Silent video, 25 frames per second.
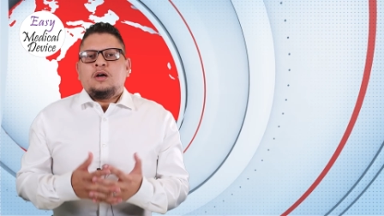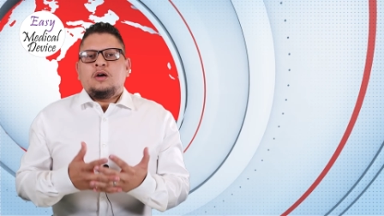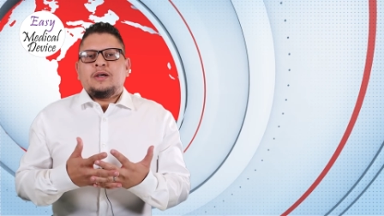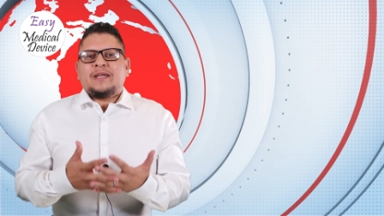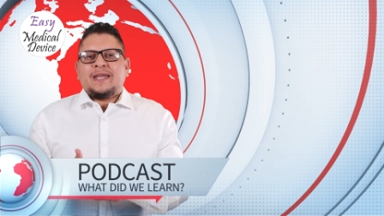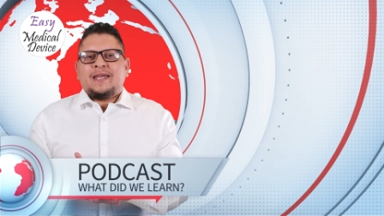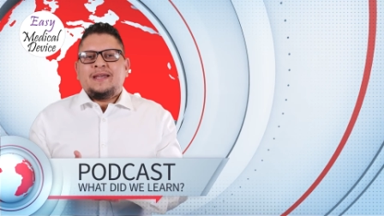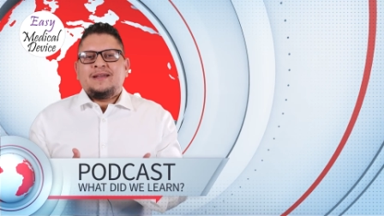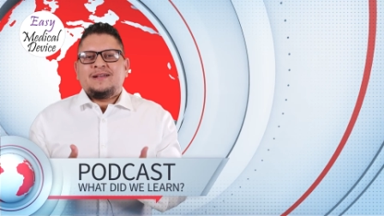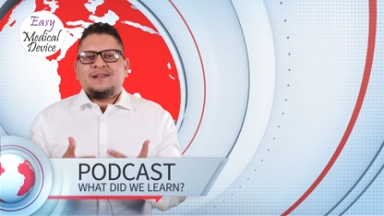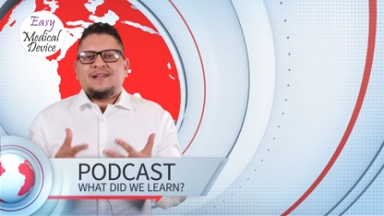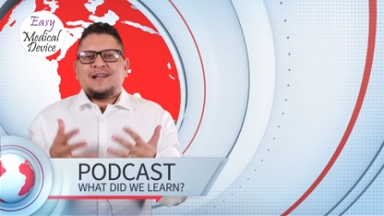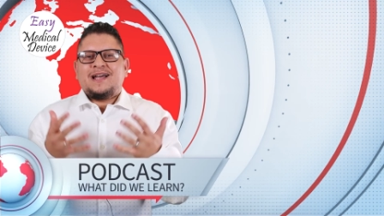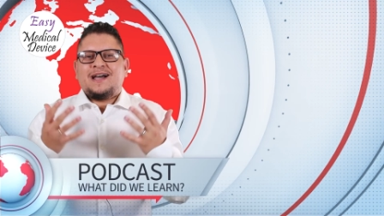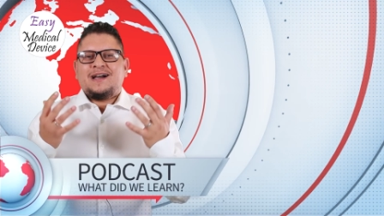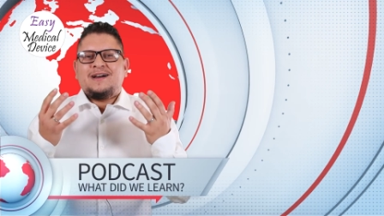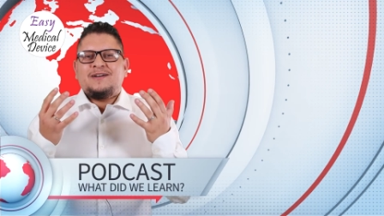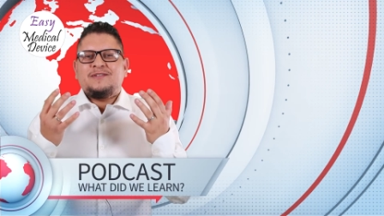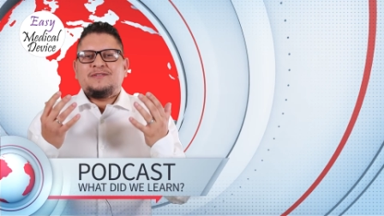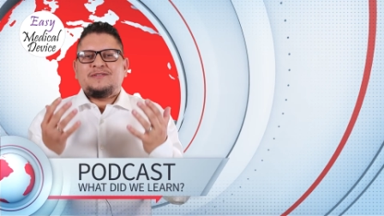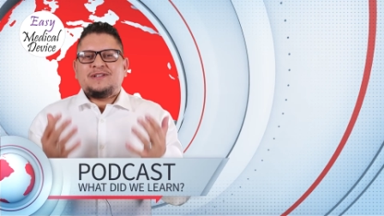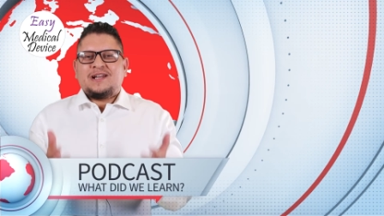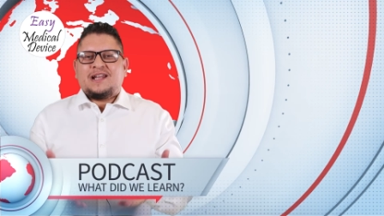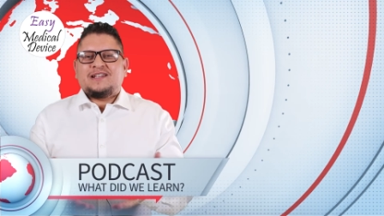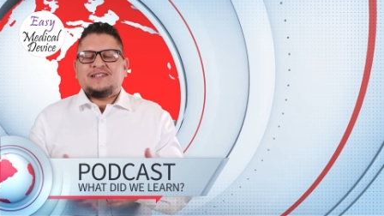Okay,
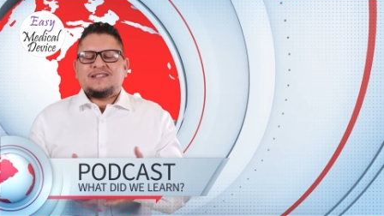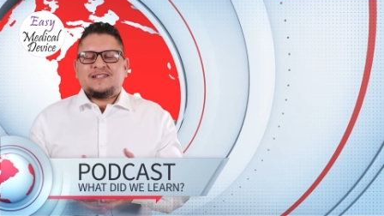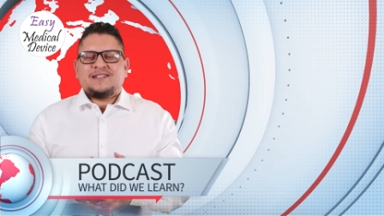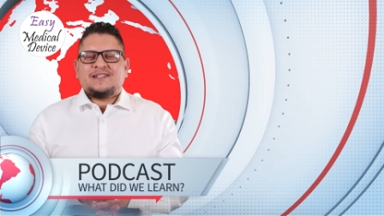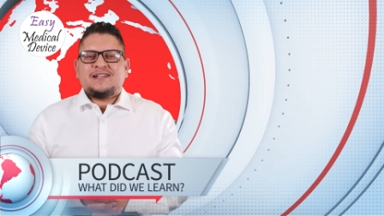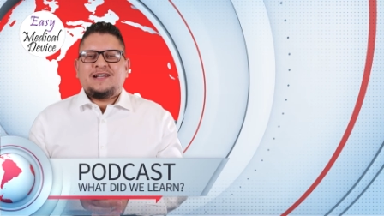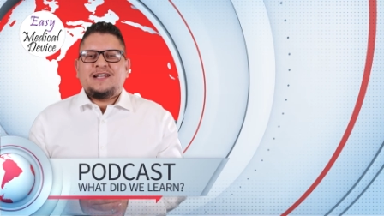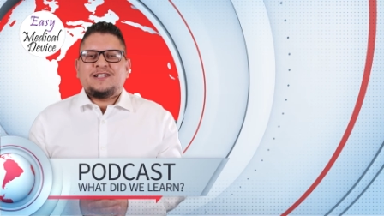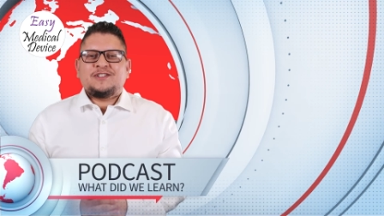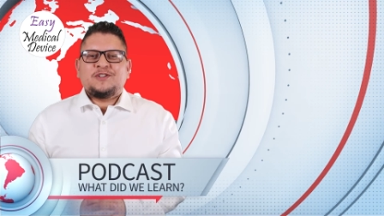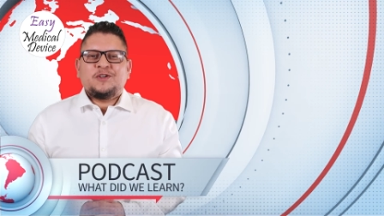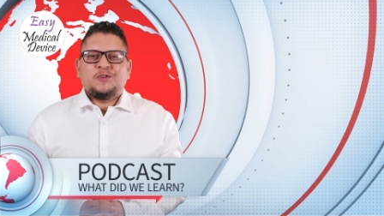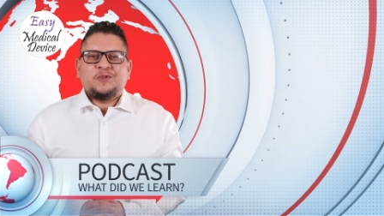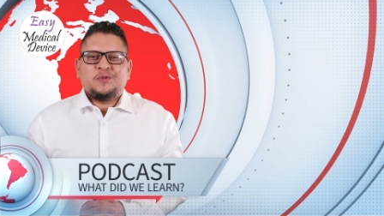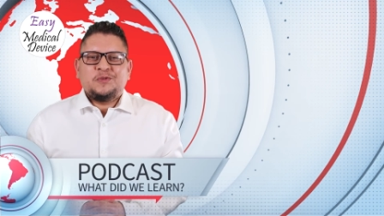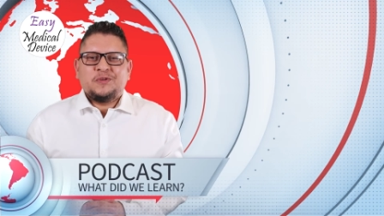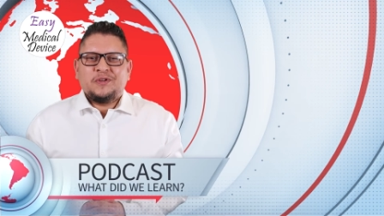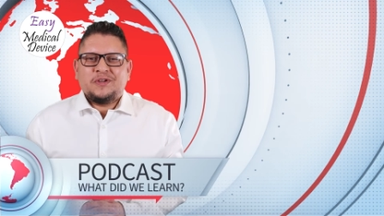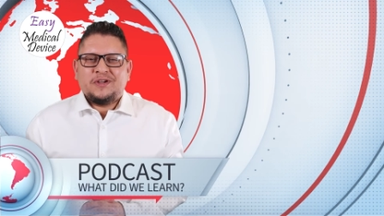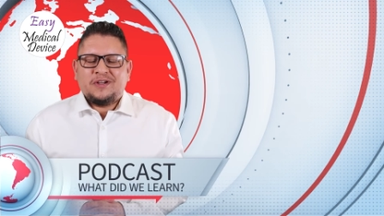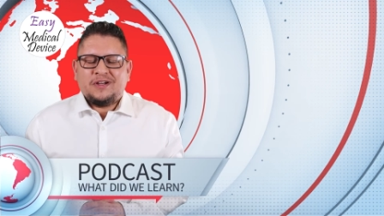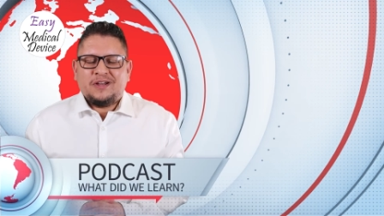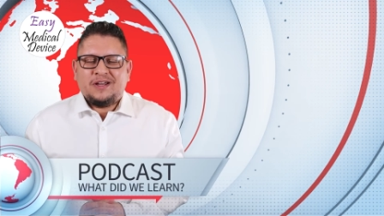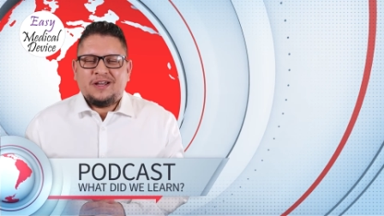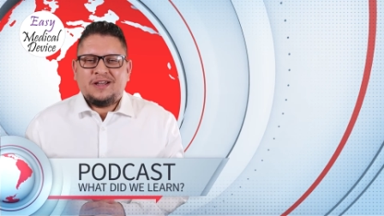now let's let's go to
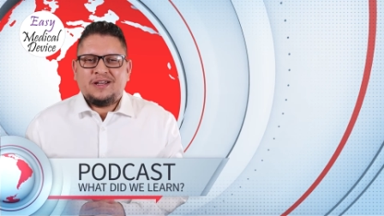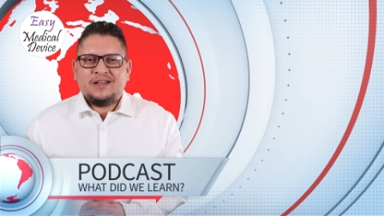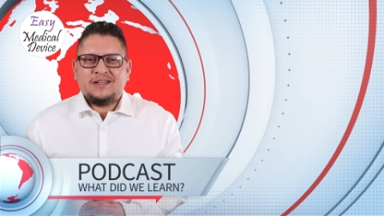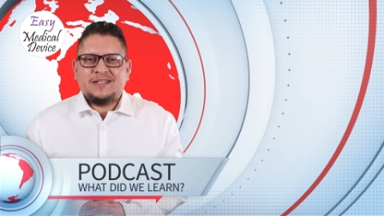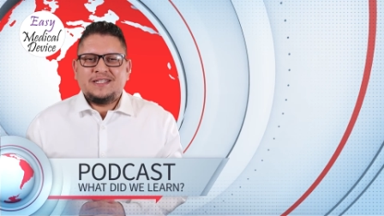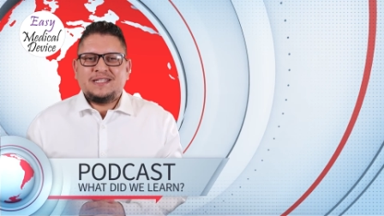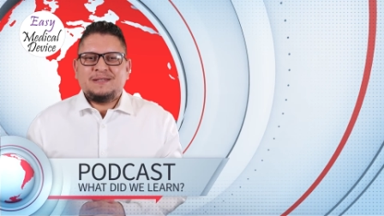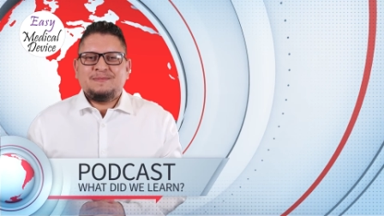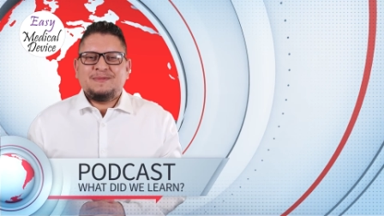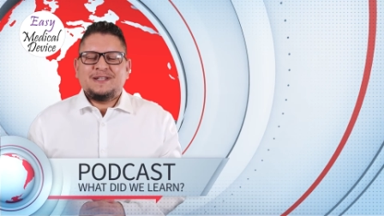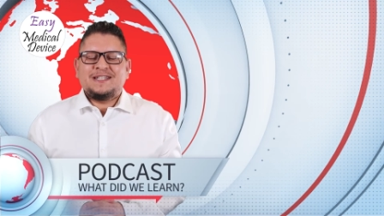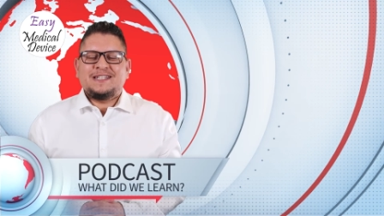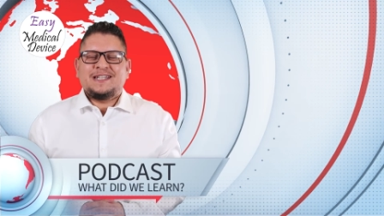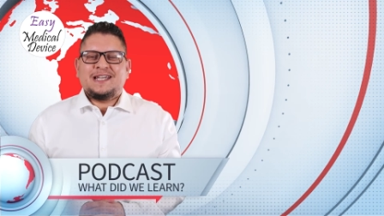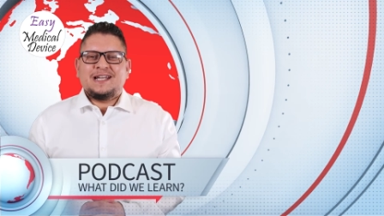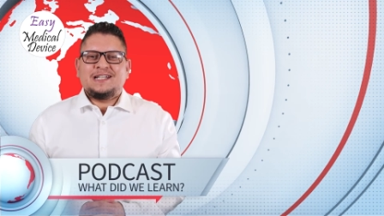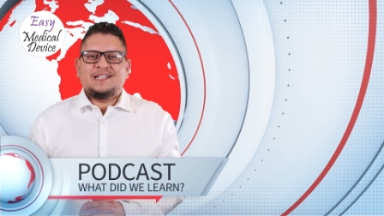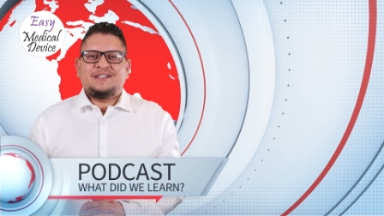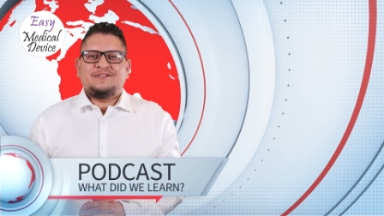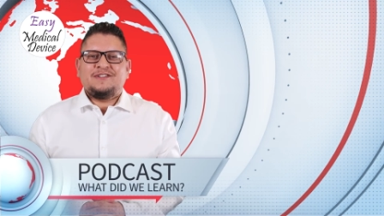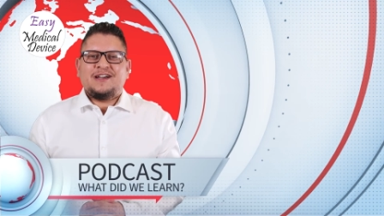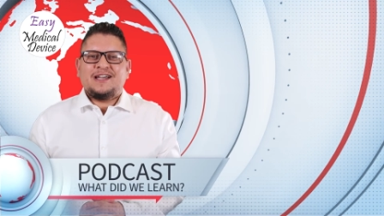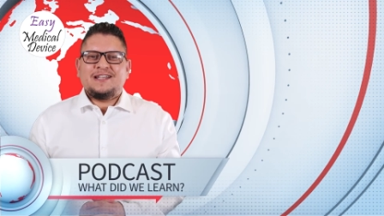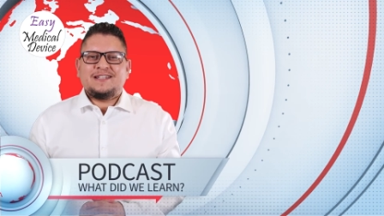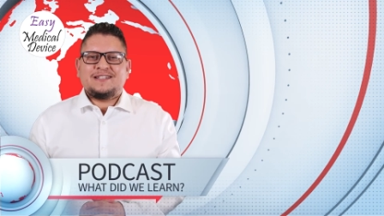the easy medical
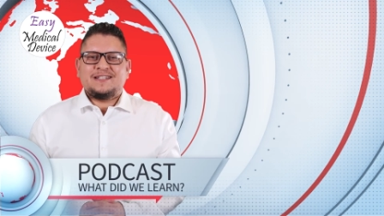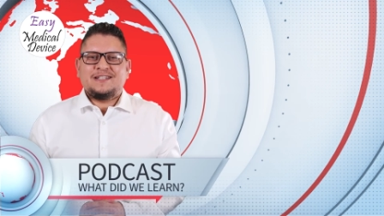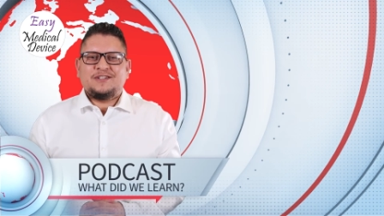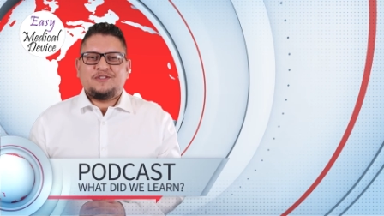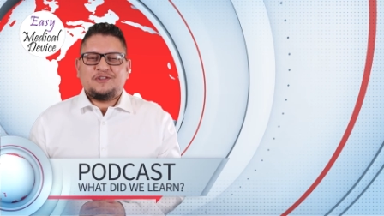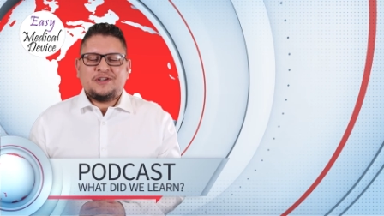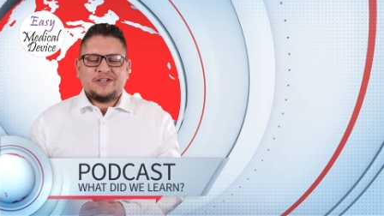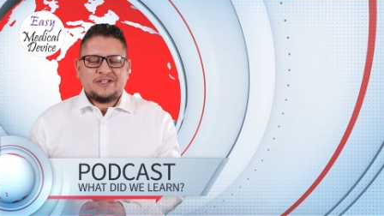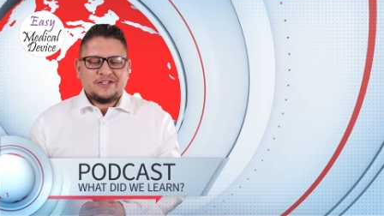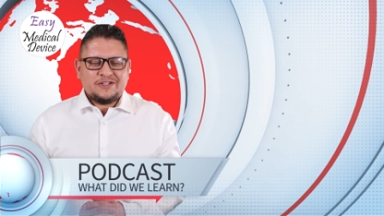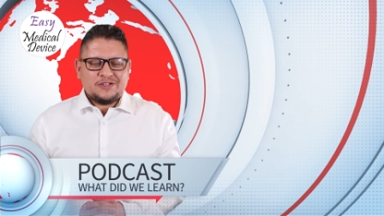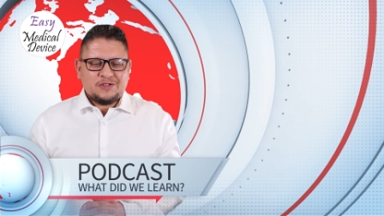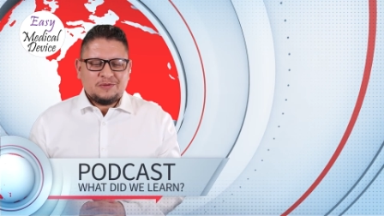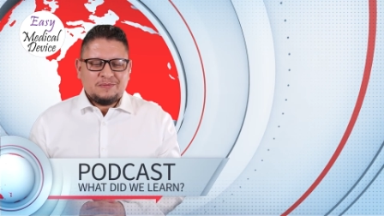device situation.